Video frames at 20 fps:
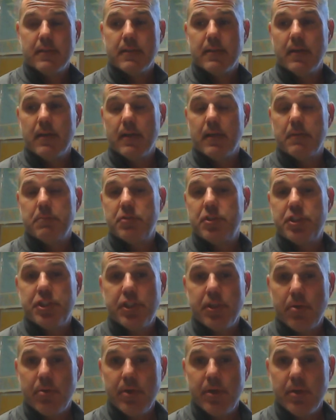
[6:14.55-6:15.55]

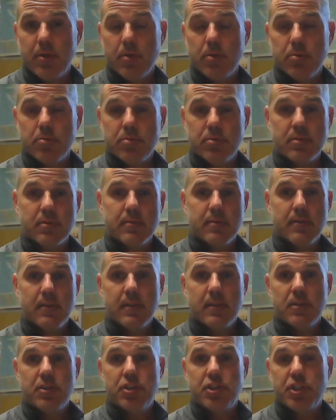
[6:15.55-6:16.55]
Cheerios,
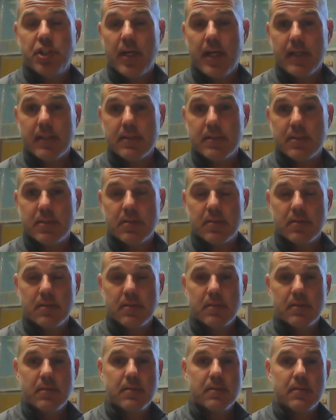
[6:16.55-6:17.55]
Chex,
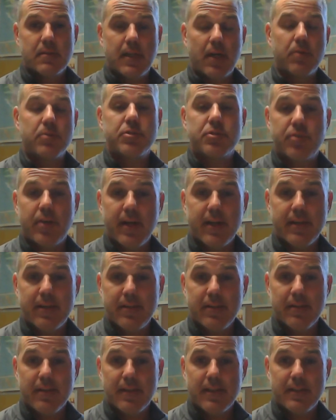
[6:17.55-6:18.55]
Count
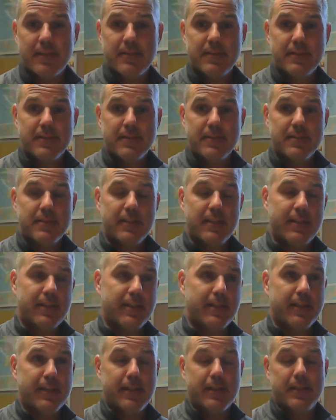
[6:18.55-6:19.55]
Dracula,
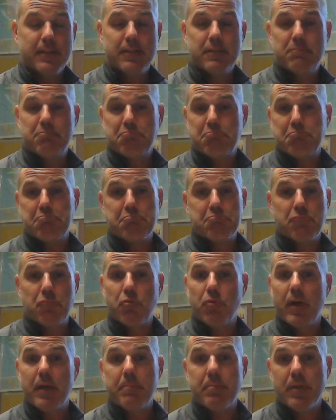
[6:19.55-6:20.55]
and
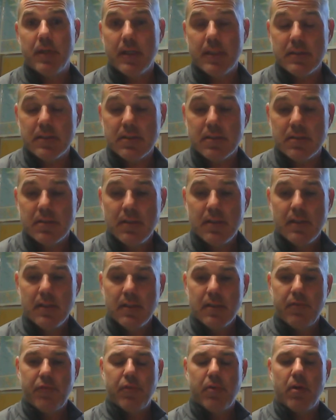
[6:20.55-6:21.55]
Grape Nuts,
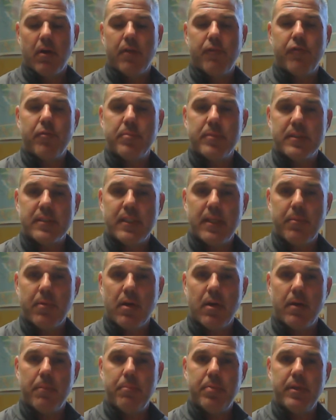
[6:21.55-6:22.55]
if they're all from the same
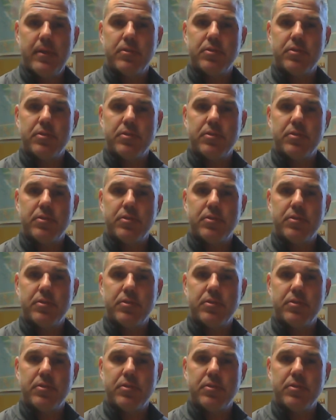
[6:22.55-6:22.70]
company.